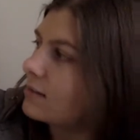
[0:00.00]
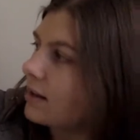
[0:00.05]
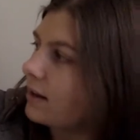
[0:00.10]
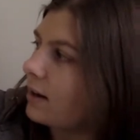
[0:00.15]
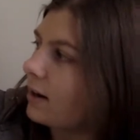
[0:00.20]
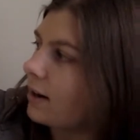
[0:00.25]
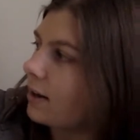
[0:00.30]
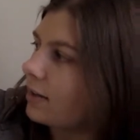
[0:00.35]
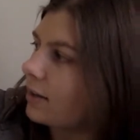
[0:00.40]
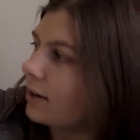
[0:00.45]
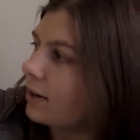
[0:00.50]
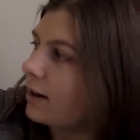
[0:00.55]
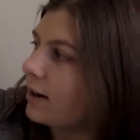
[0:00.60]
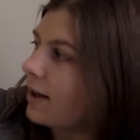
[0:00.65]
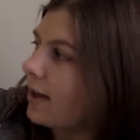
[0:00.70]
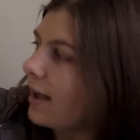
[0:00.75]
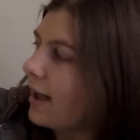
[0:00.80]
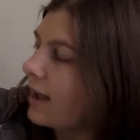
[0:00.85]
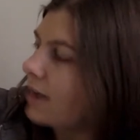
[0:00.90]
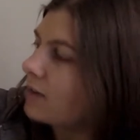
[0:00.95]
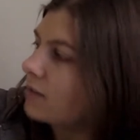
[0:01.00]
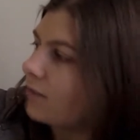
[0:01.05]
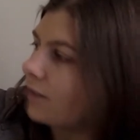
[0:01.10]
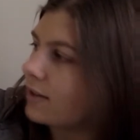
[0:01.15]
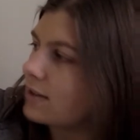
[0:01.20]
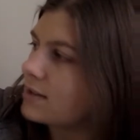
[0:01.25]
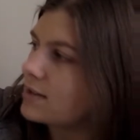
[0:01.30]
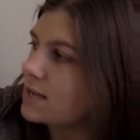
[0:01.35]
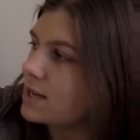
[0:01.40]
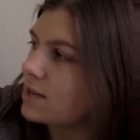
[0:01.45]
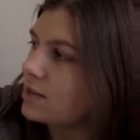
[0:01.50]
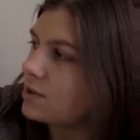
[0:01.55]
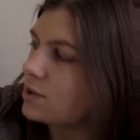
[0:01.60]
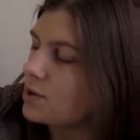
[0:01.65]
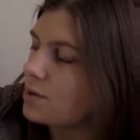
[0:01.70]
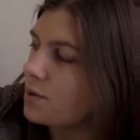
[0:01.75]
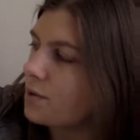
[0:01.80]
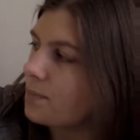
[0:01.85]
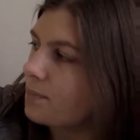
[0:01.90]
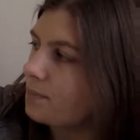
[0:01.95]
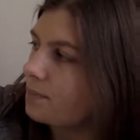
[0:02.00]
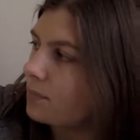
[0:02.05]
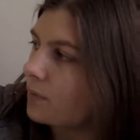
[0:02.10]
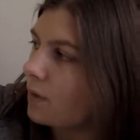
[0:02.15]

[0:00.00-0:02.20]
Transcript: said Arthur. And Francine, too.